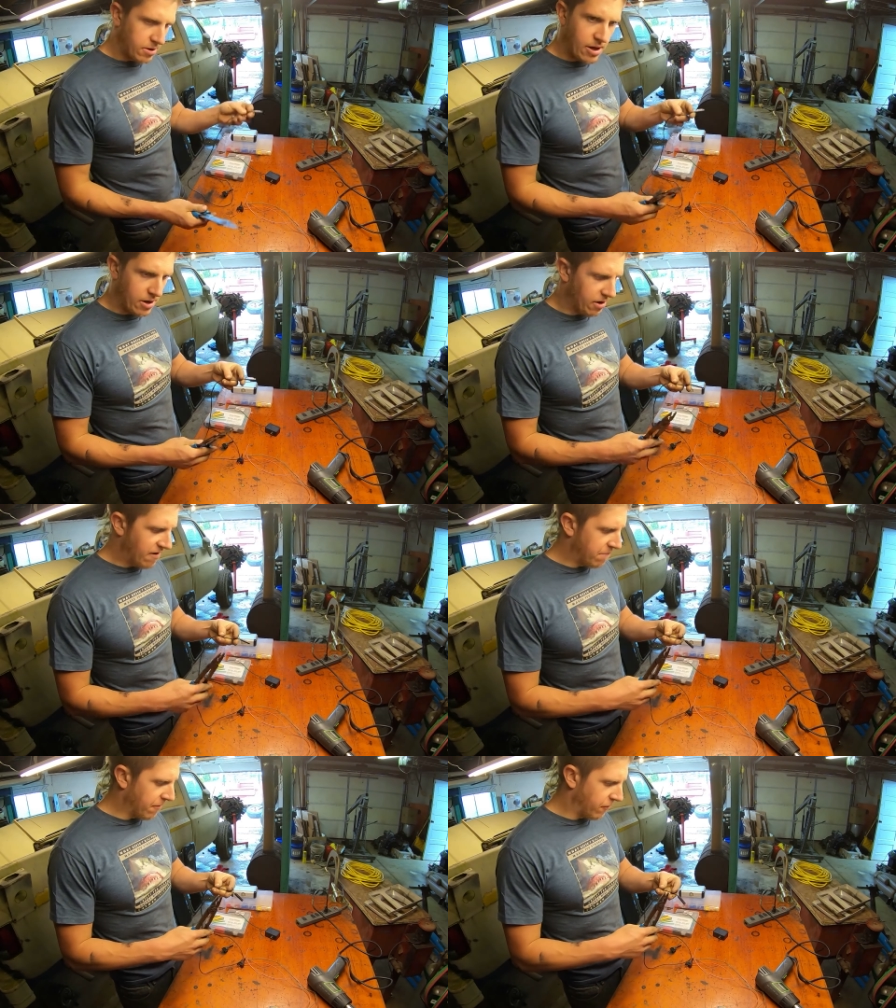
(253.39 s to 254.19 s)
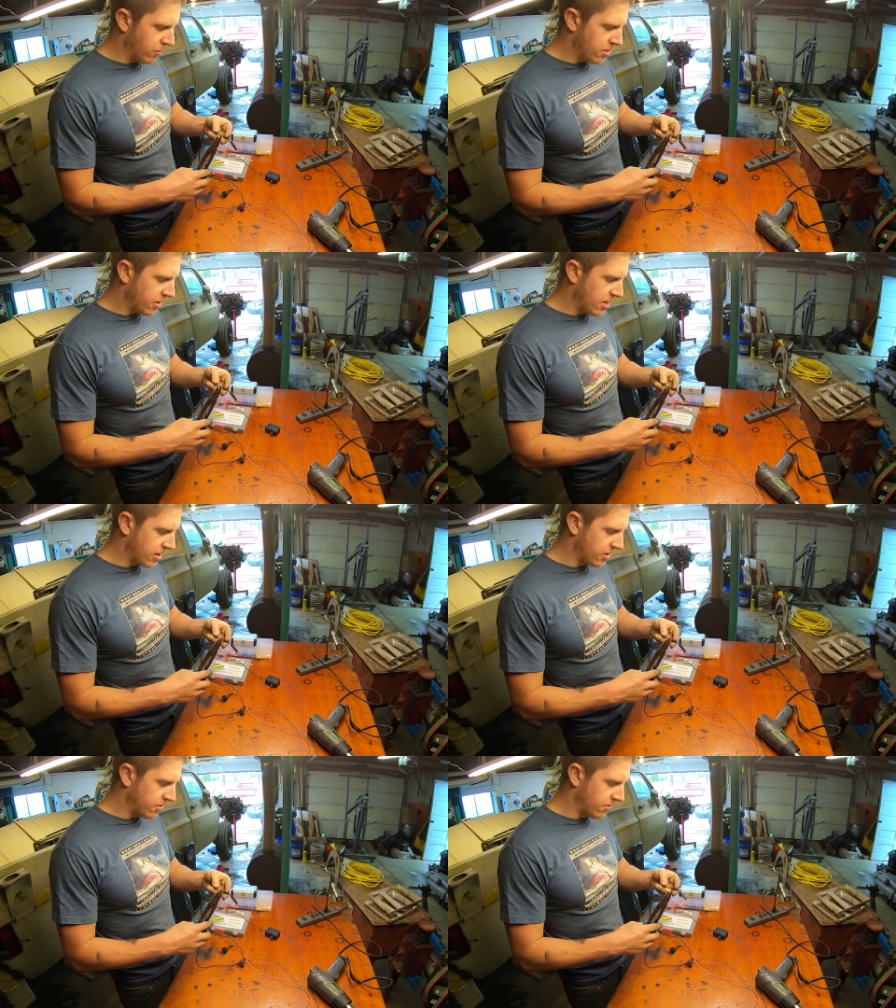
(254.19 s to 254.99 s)
Cut it off before you
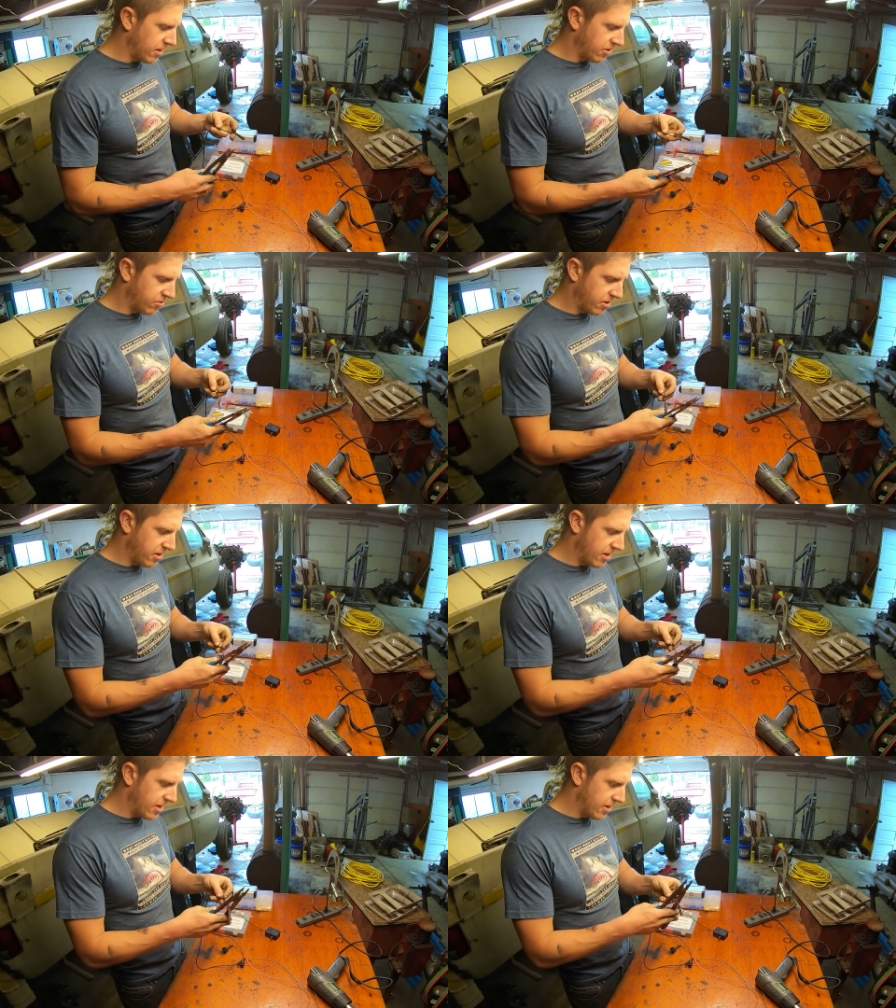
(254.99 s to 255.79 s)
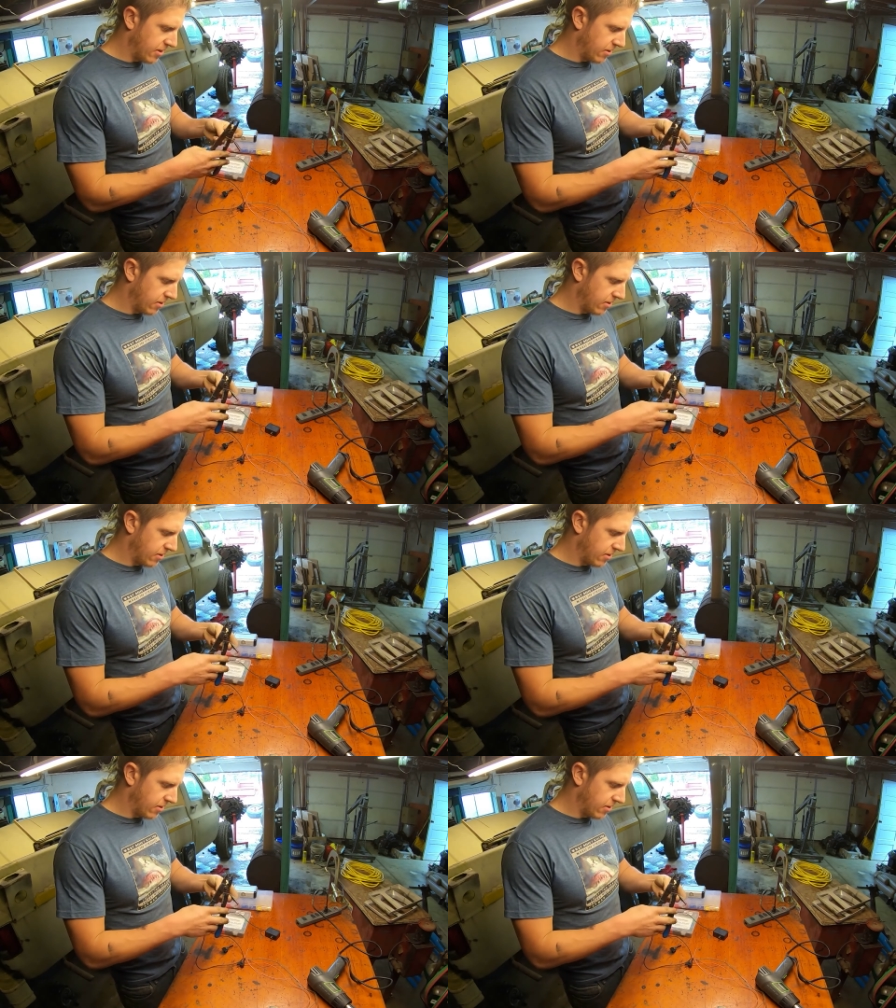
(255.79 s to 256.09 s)
connect it to electricity.